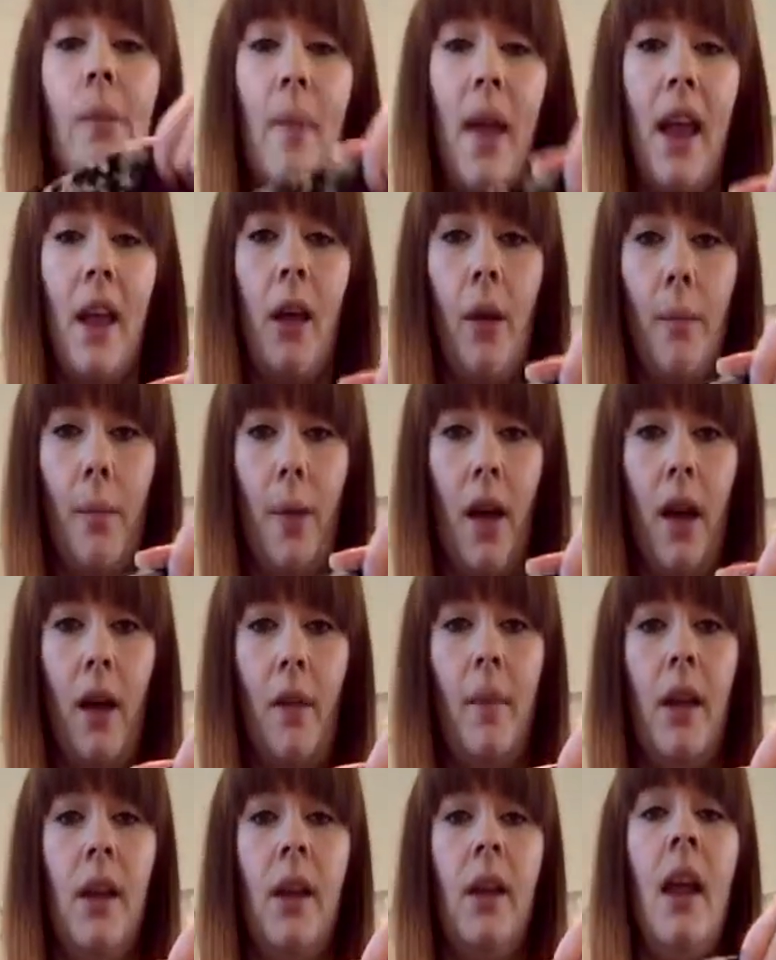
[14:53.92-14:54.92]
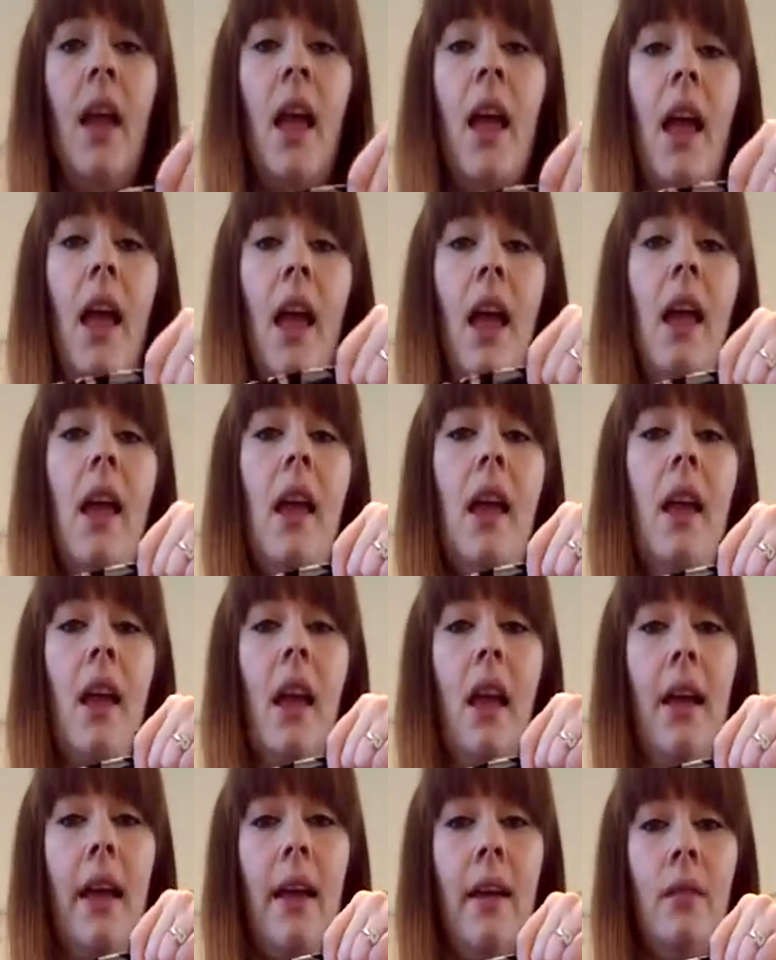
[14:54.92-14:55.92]
your main compartment,
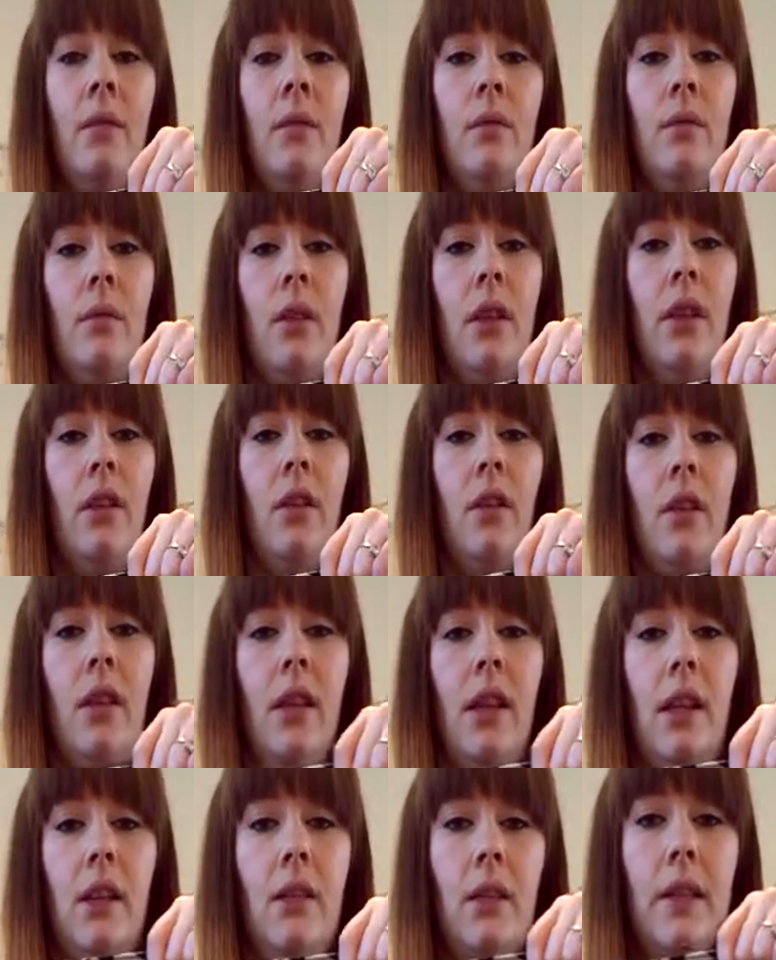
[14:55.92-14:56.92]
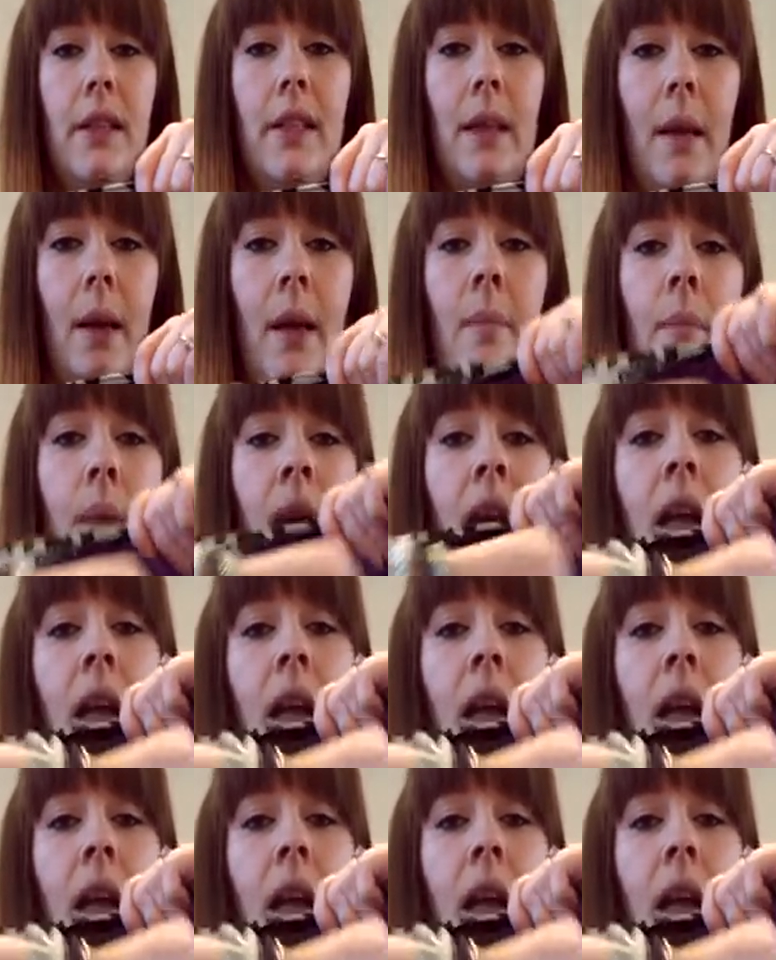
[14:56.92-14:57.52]
again, with another little zip.